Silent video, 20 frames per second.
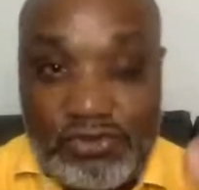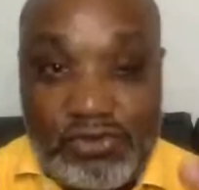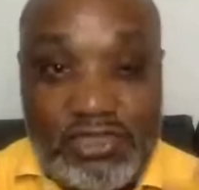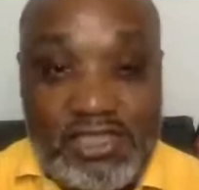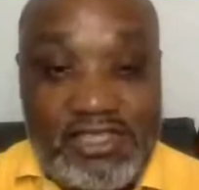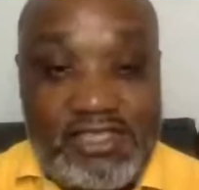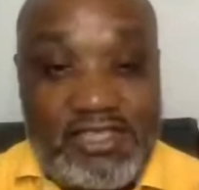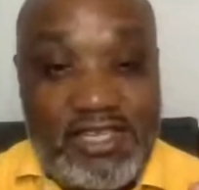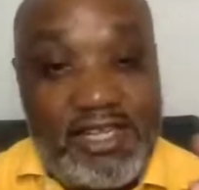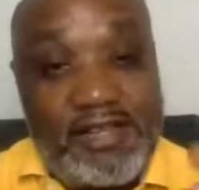
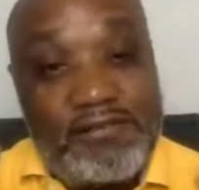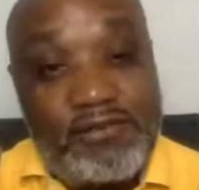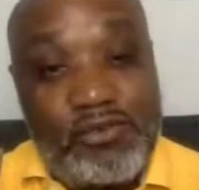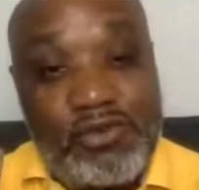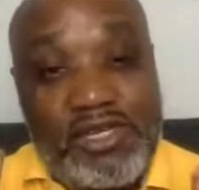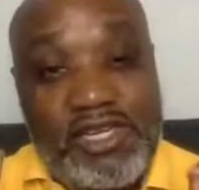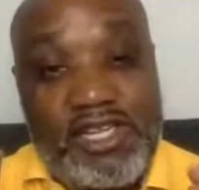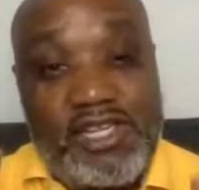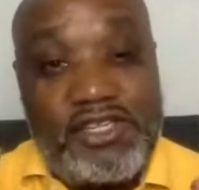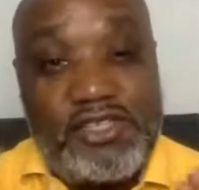Trudy said
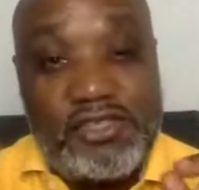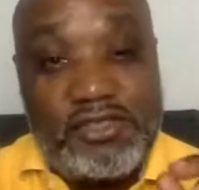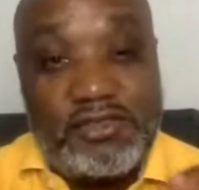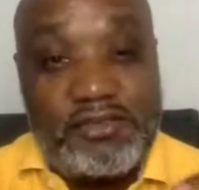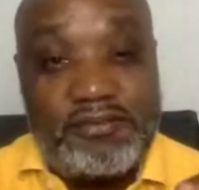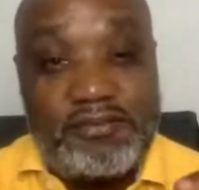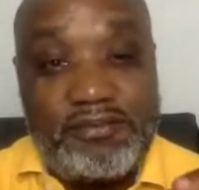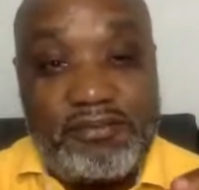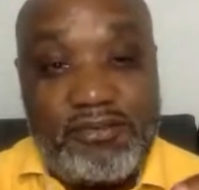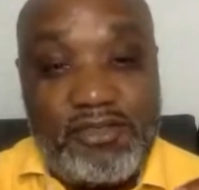we need
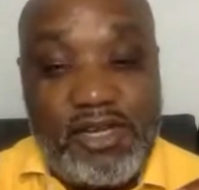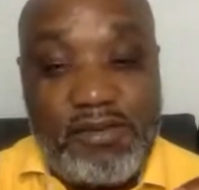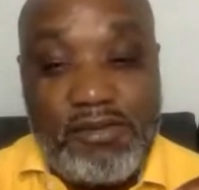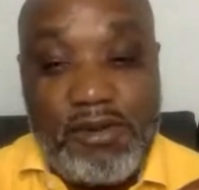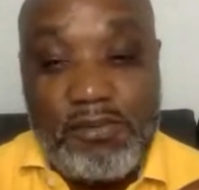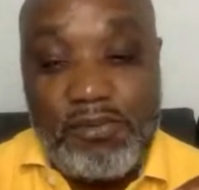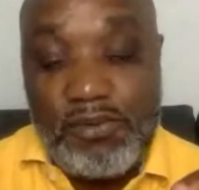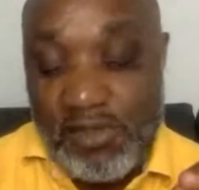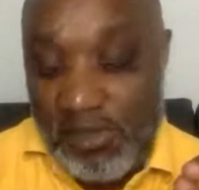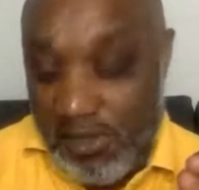to
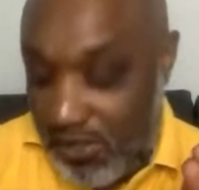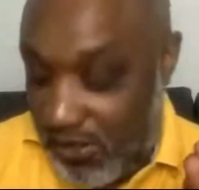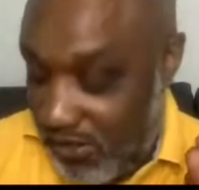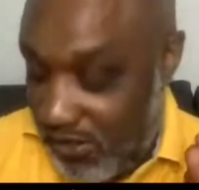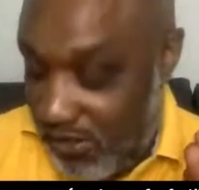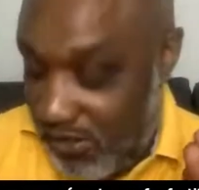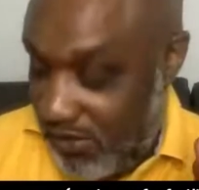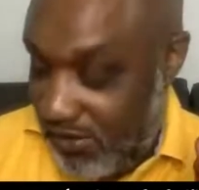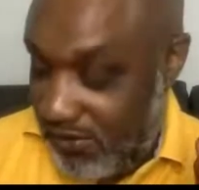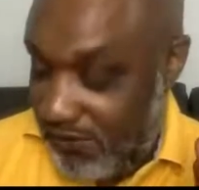come up with a